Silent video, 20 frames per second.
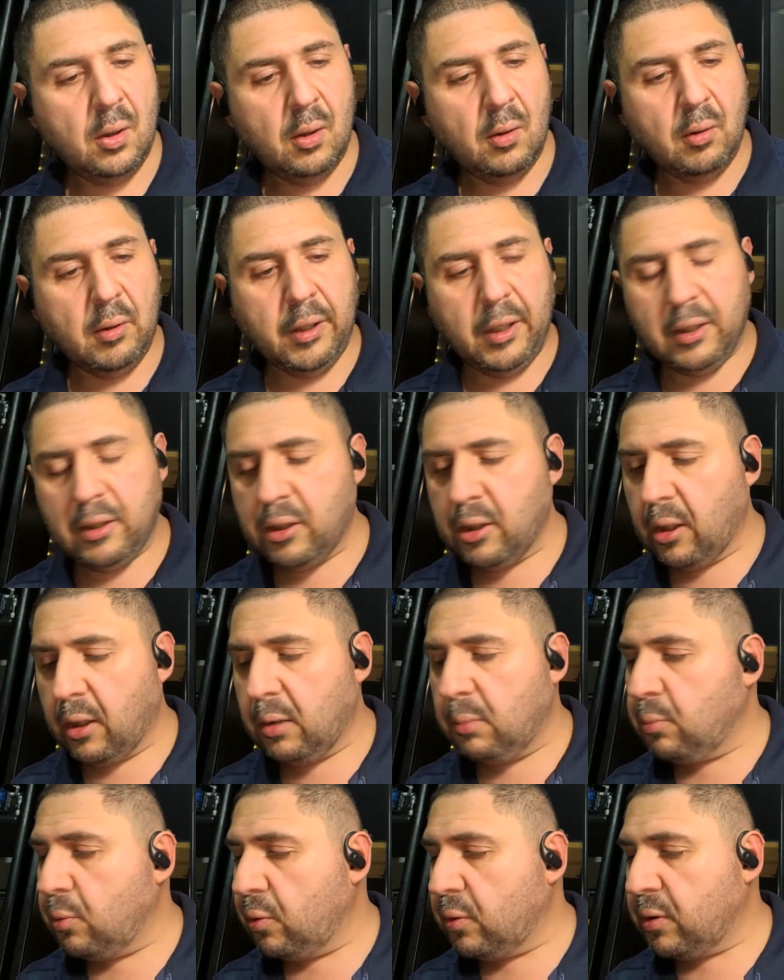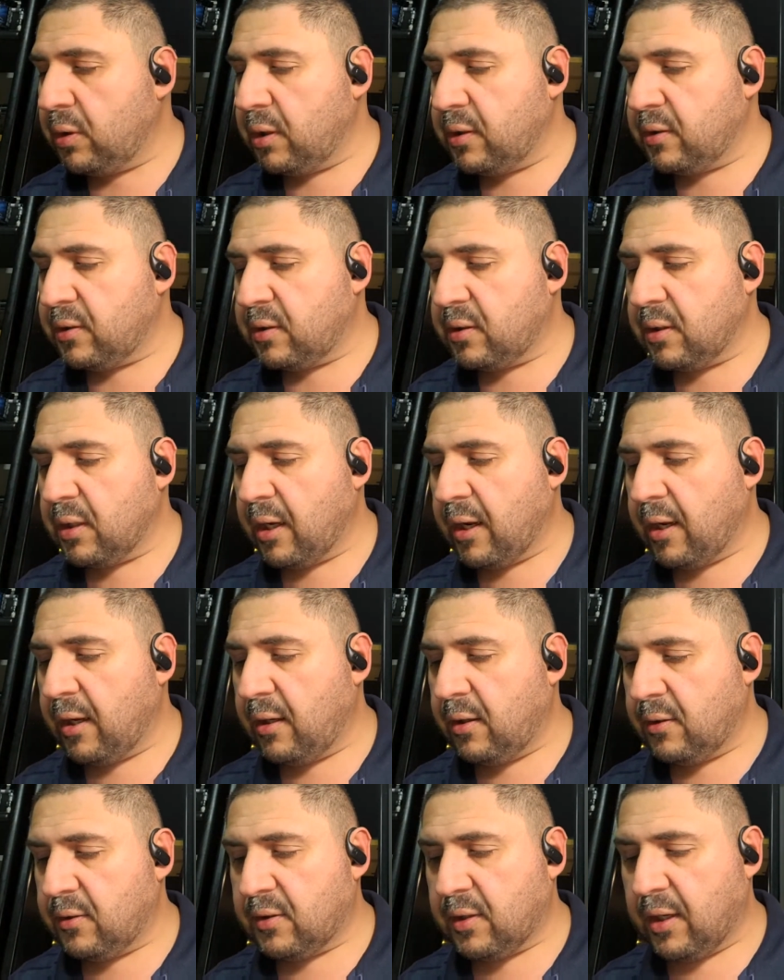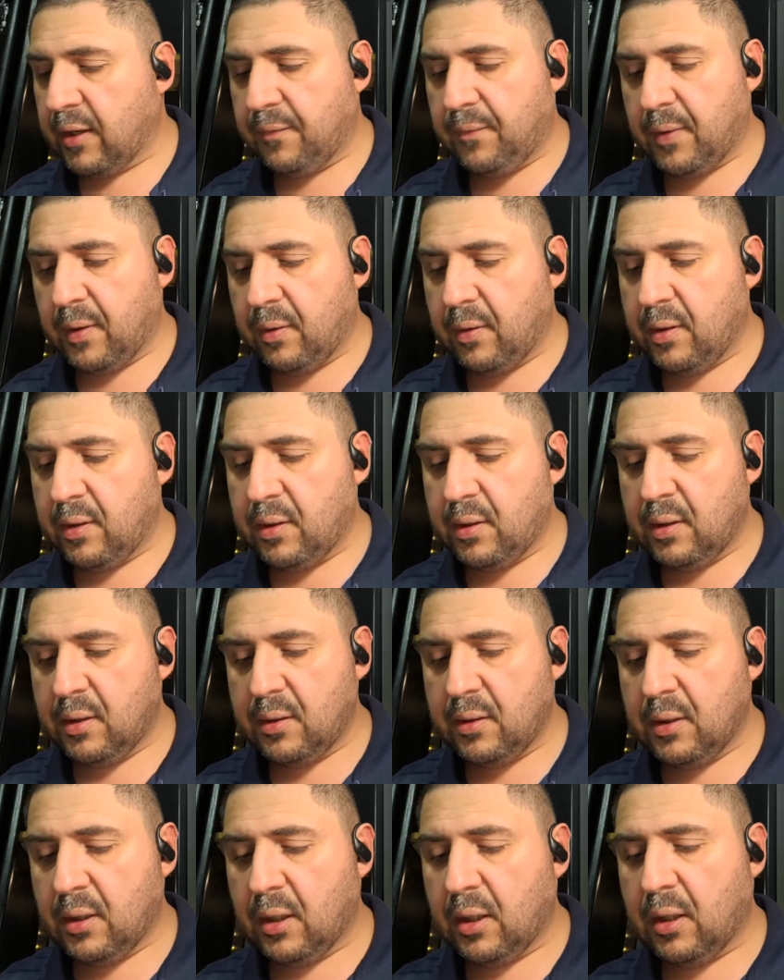okay, Kiara Mundi's has a very